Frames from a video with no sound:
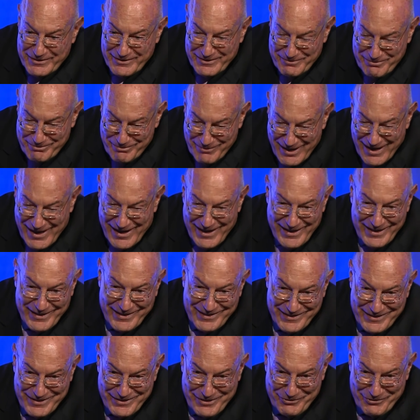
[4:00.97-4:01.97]
my
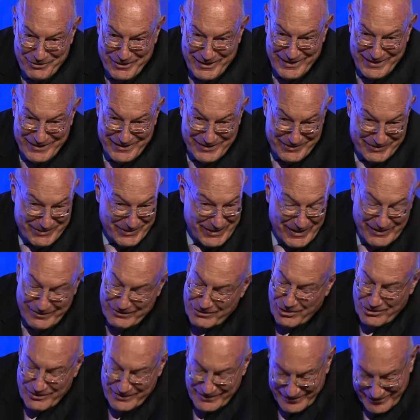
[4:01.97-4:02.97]
career,
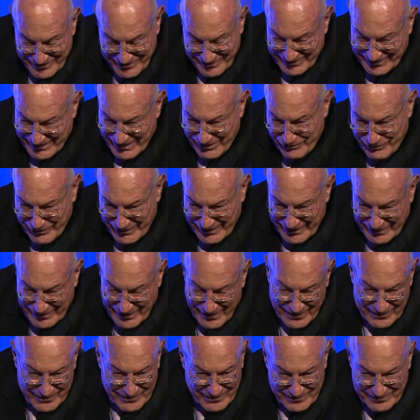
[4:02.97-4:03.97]
call it a career, I
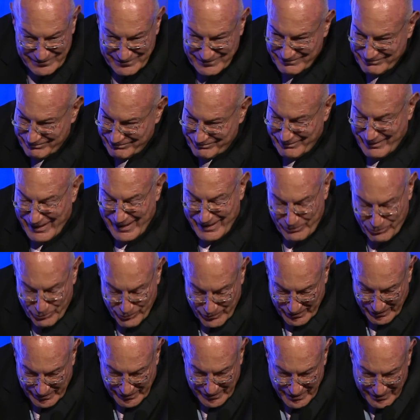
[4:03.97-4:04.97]
don't know, my
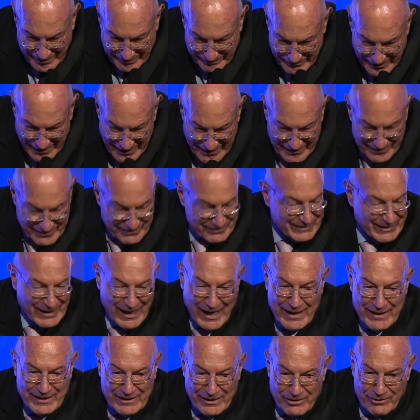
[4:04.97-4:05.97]
work, my
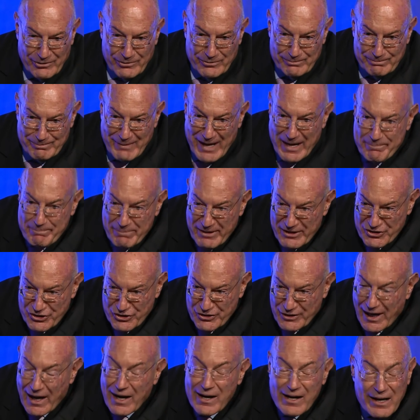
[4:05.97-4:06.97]
idol, my passion.
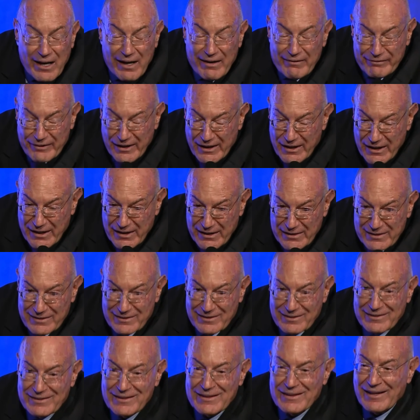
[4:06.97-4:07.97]
I love art.
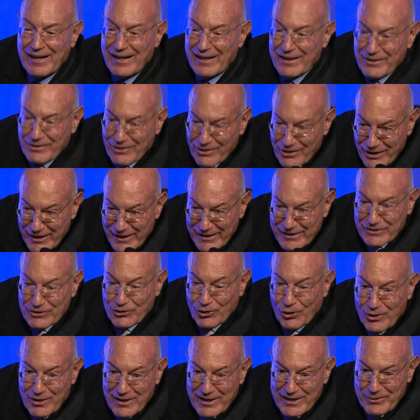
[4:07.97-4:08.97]
I collect
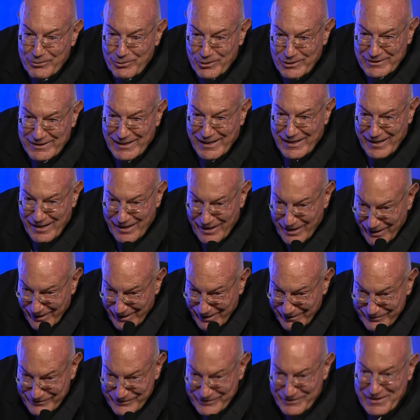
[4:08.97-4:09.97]
only what I
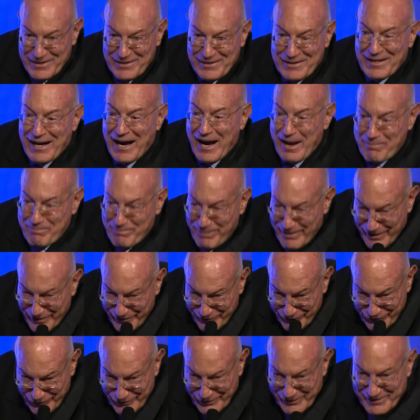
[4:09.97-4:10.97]
love. I pay
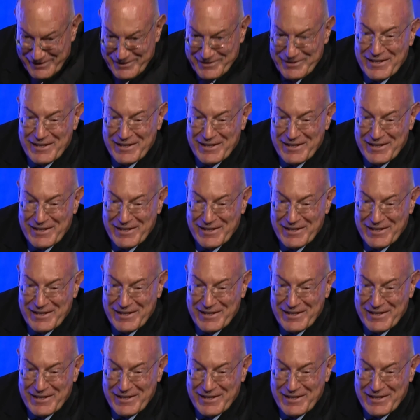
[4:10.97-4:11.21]
for it.